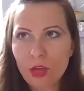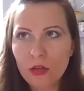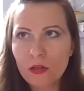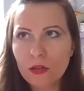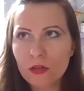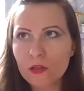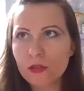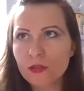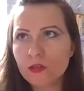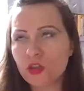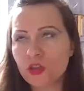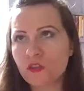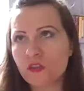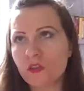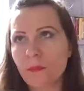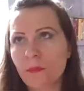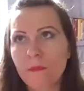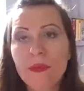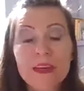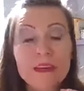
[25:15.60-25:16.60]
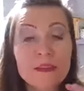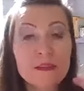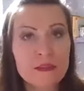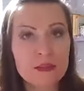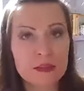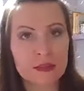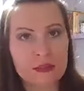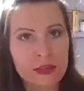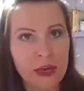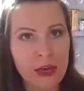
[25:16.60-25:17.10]
uh, just
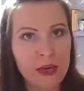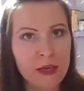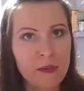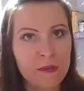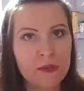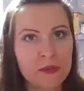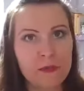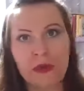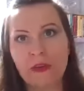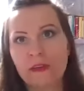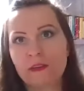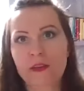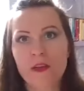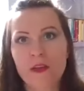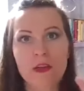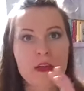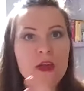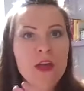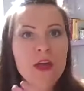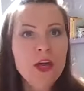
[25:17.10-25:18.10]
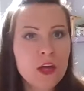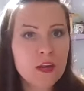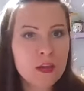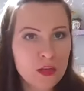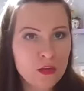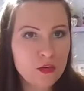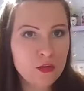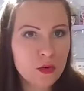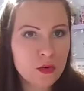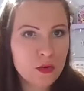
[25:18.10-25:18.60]
mixed times basically
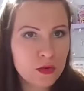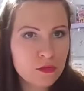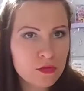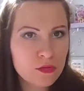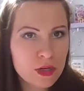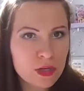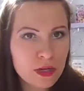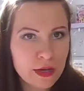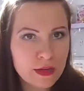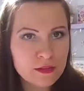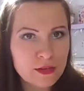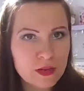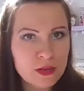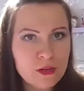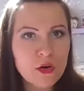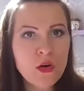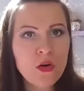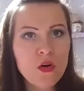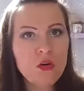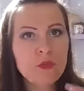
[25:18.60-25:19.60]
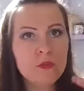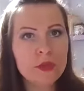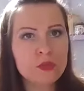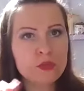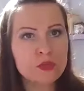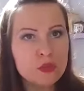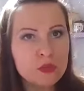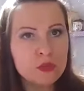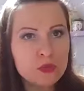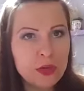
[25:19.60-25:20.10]
that you're three days at home
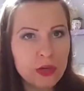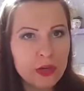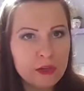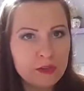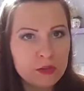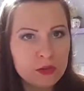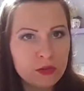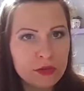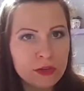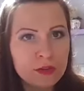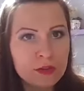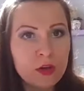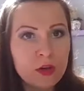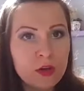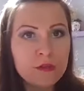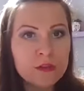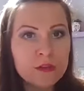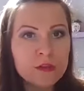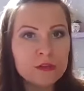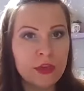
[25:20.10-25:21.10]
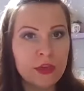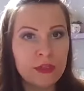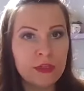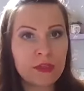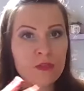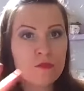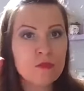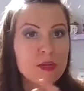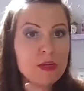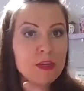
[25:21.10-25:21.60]
and two days you're in the office and
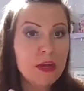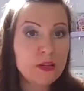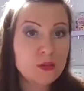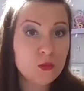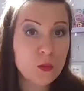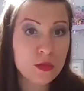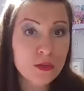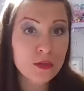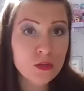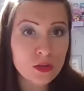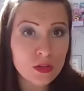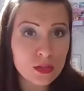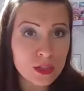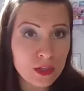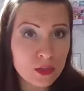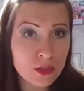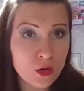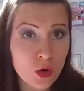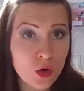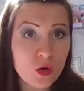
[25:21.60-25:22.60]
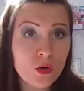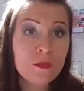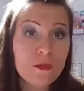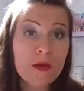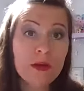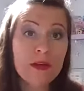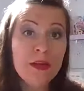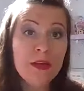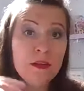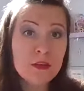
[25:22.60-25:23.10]
the three days when you are at home
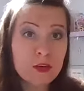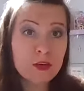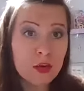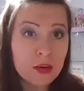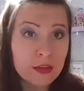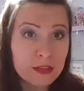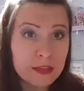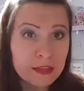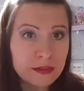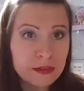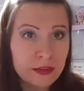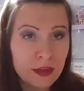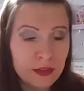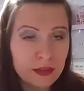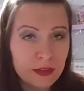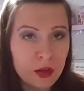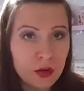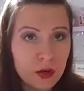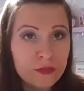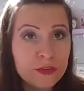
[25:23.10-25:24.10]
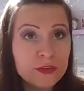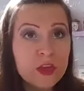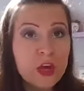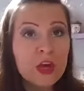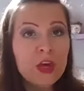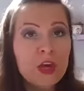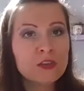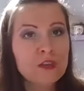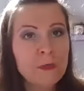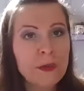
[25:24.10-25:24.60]
another colleague is at the office
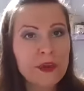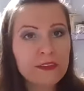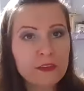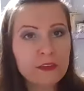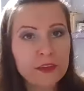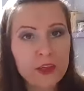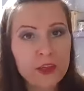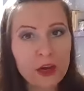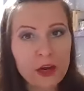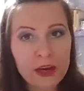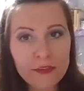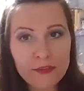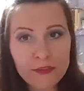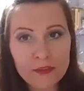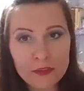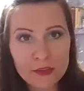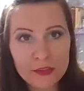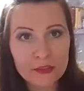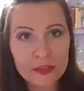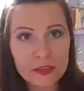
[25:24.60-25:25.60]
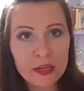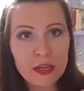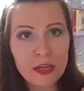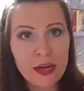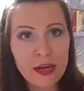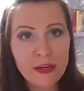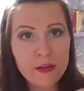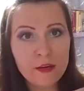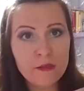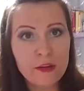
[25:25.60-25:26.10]
so basically i have this
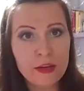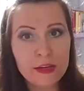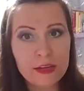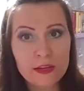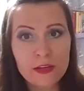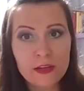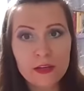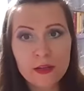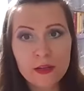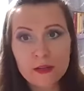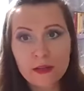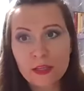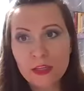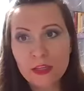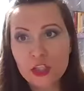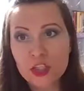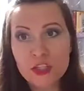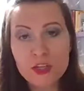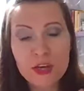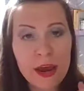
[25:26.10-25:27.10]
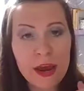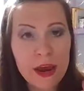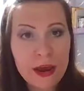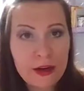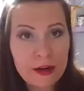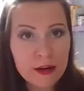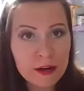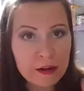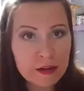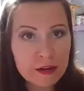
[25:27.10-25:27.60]
kind of like a, a
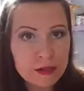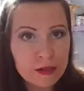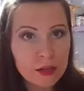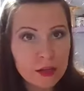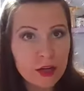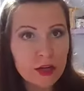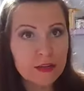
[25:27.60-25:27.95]
shared